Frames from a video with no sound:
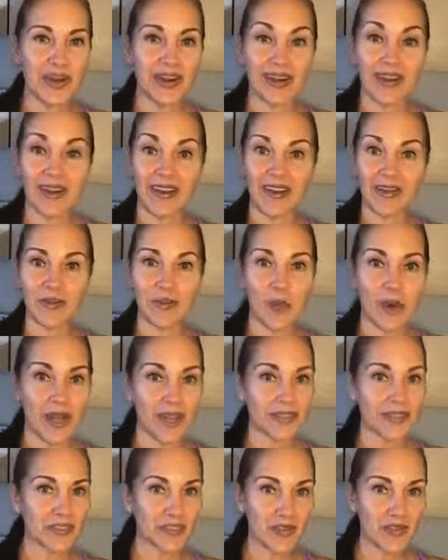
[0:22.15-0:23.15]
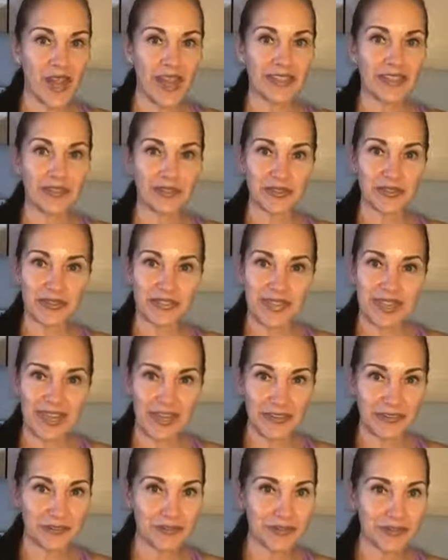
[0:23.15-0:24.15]
are going to want to try
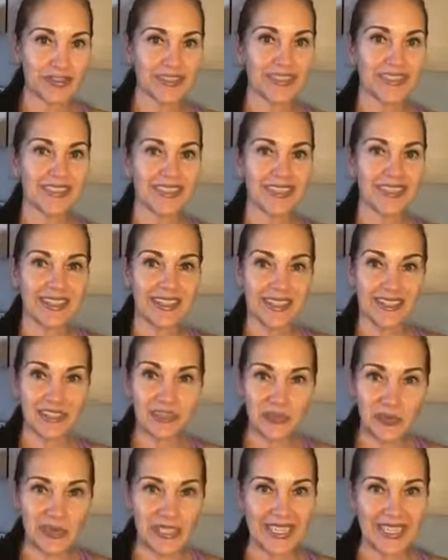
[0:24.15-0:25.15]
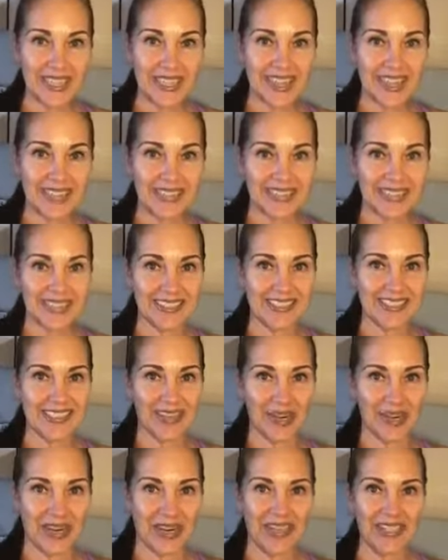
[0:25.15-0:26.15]
yourself this weekend.
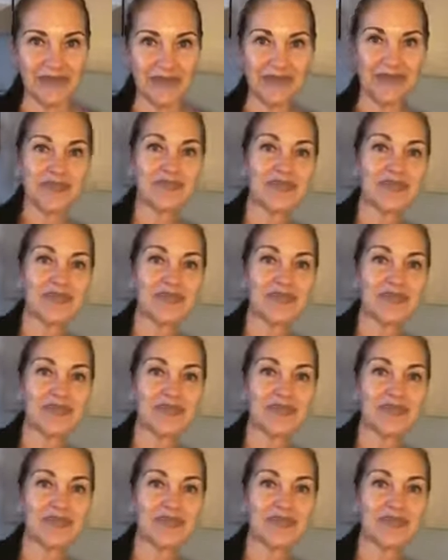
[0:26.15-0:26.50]
All right.